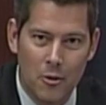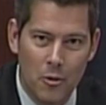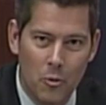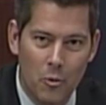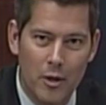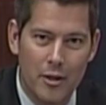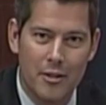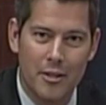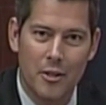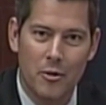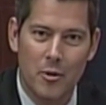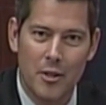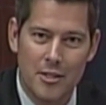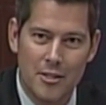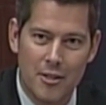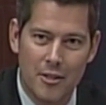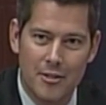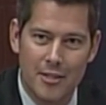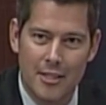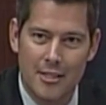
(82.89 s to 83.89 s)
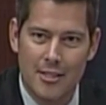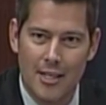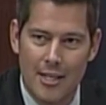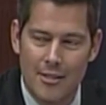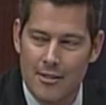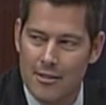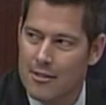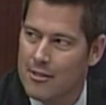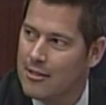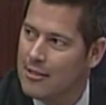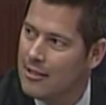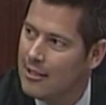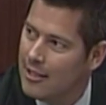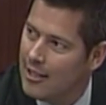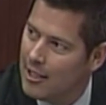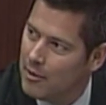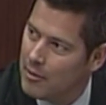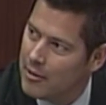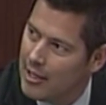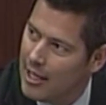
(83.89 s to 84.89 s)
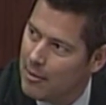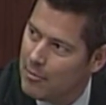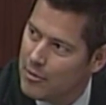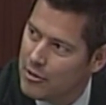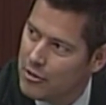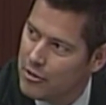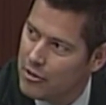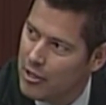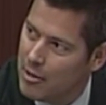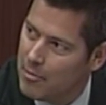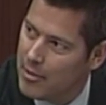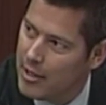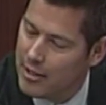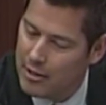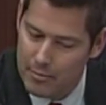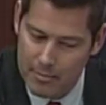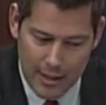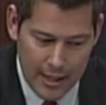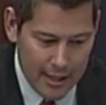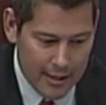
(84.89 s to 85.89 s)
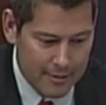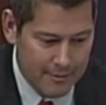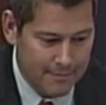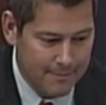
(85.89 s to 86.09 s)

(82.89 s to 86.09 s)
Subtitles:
with increasing our tick sizes. And with that, Mr. Chairman, I yield back.